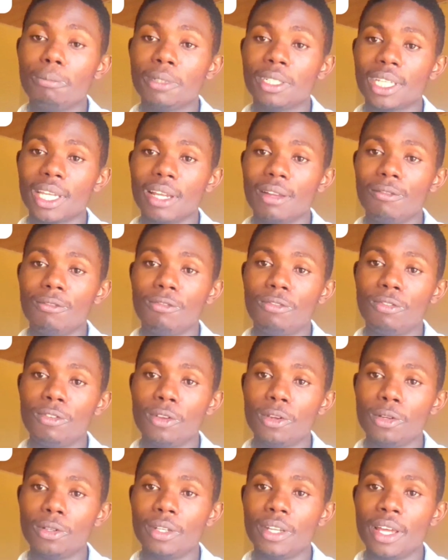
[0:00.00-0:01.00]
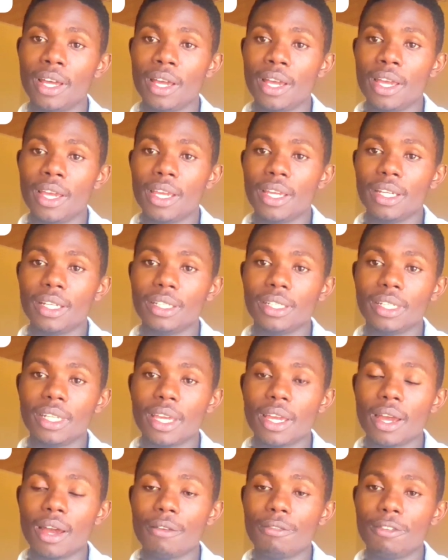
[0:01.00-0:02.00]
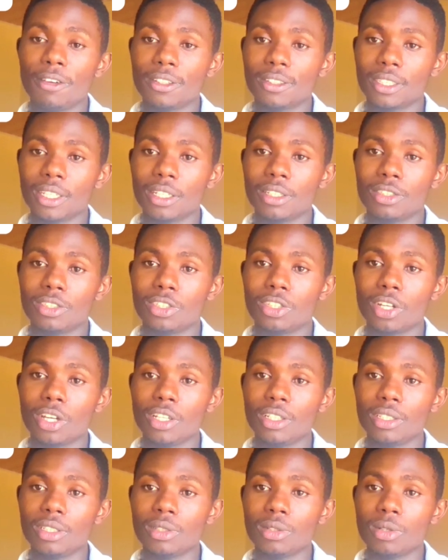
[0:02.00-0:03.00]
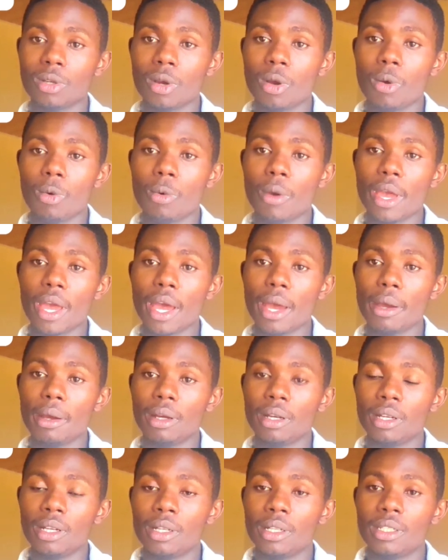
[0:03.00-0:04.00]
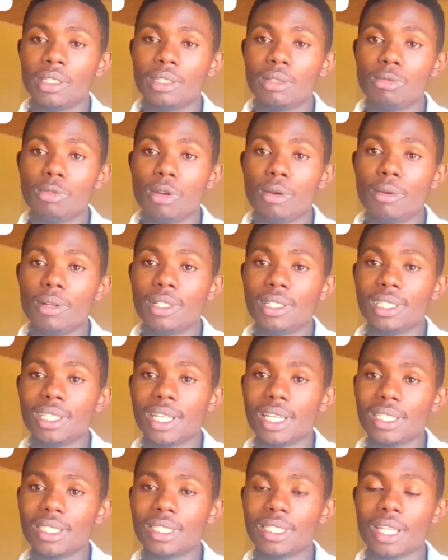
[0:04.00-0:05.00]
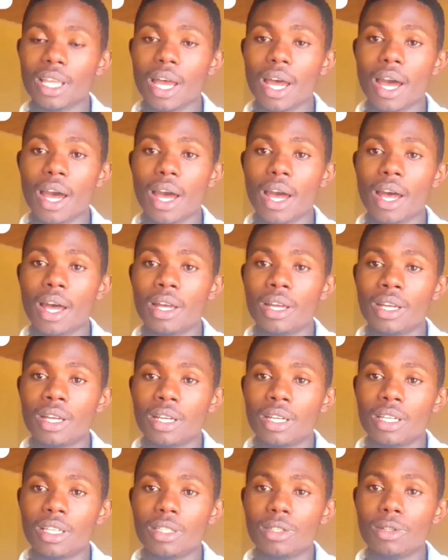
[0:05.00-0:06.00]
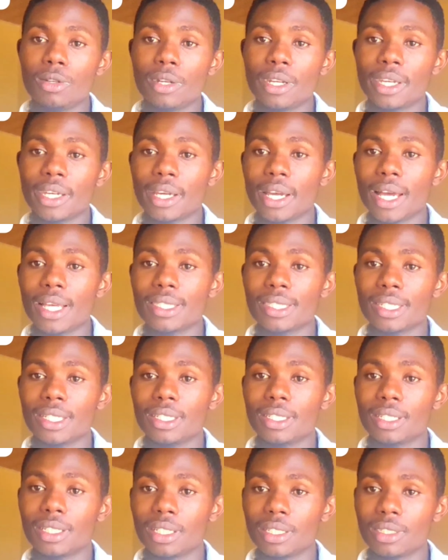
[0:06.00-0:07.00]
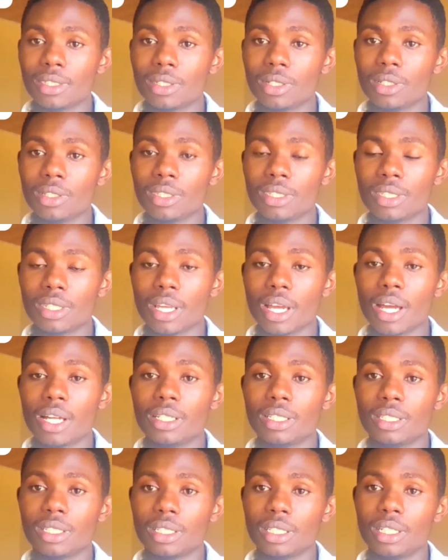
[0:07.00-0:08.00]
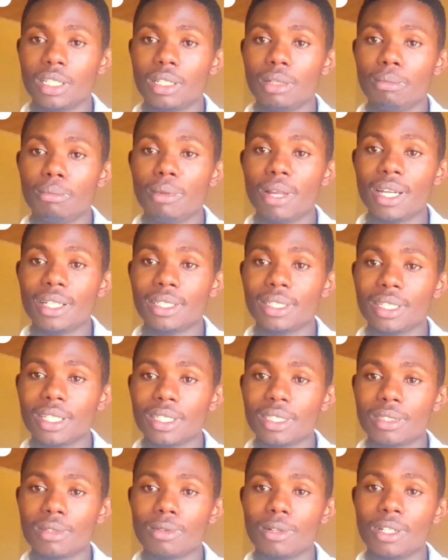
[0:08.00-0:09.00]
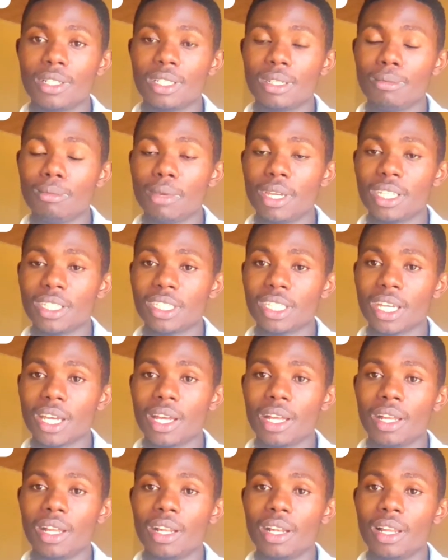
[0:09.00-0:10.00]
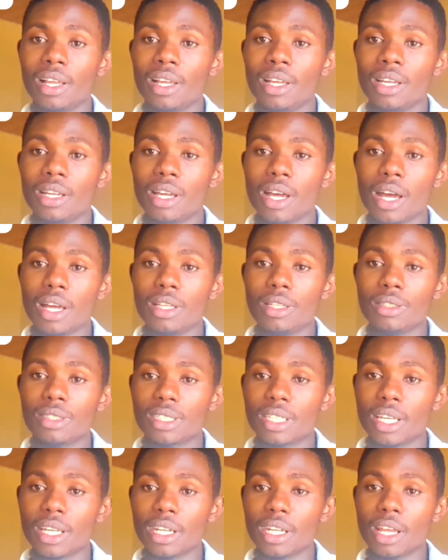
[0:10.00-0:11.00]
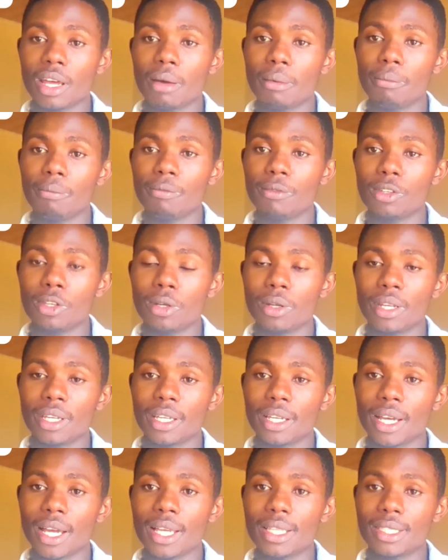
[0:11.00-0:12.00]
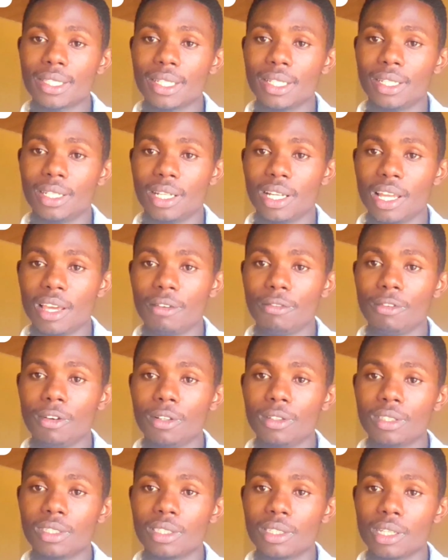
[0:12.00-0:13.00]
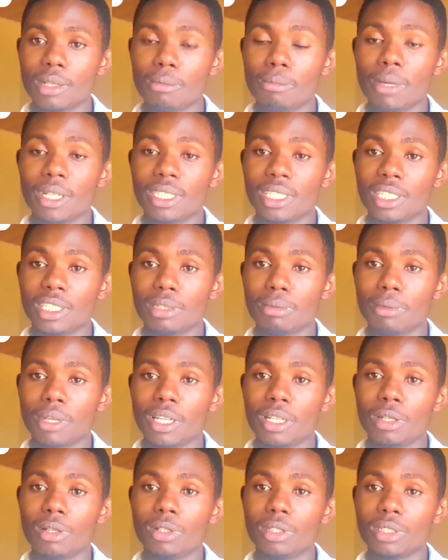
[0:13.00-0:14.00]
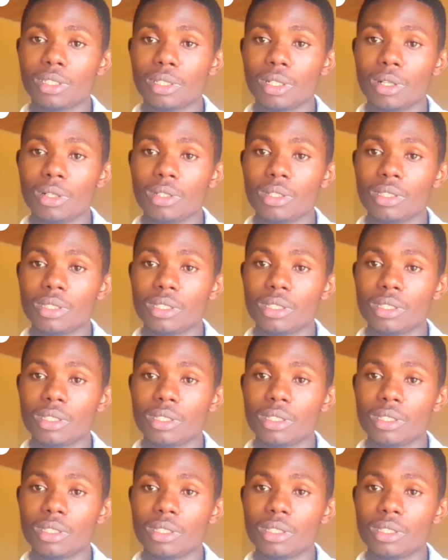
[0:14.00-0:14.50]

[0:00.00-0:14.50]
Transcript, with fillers: obtain fluid in the affected joint, where we will test uh, uric acid crystals, and in blood tests we will measure serum uric acid levels, but it may not